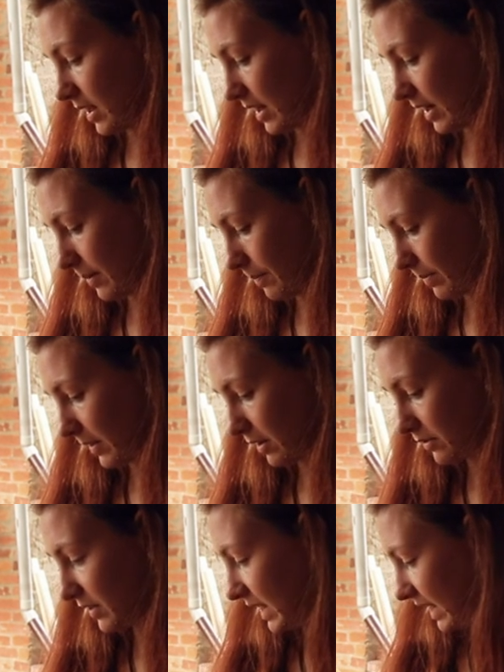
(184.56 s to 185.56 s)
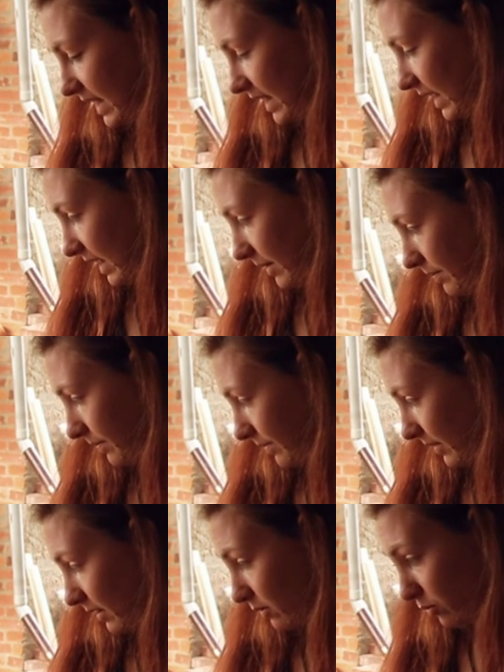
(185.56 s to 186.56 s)
um, vanilla
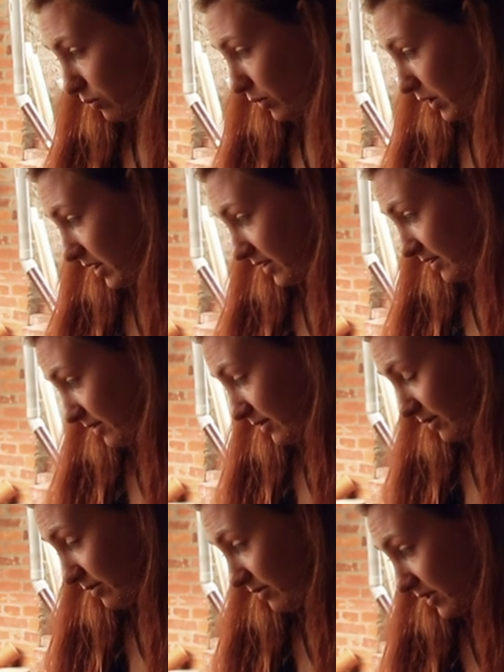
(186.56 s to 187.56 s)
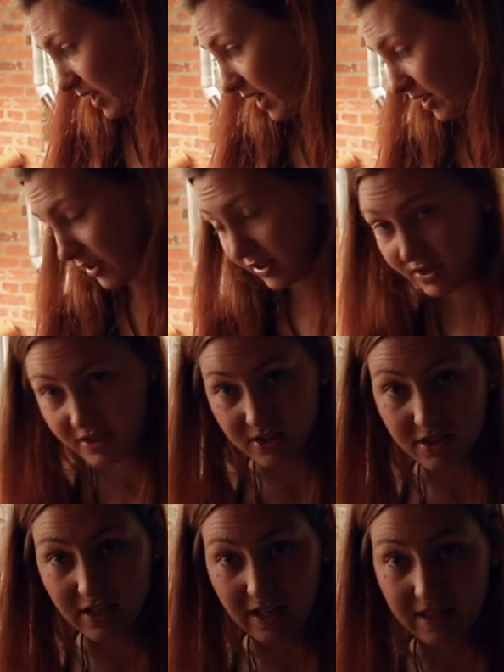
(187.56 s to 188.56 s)
wooden colored
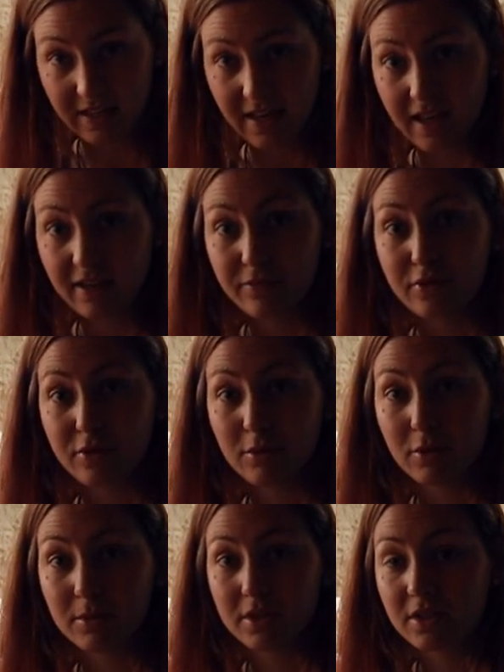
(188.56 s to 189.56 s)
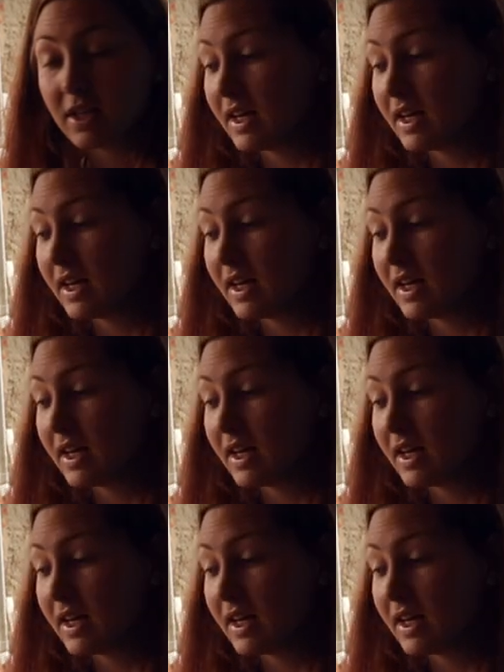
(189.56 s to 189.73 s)
like that for the moment.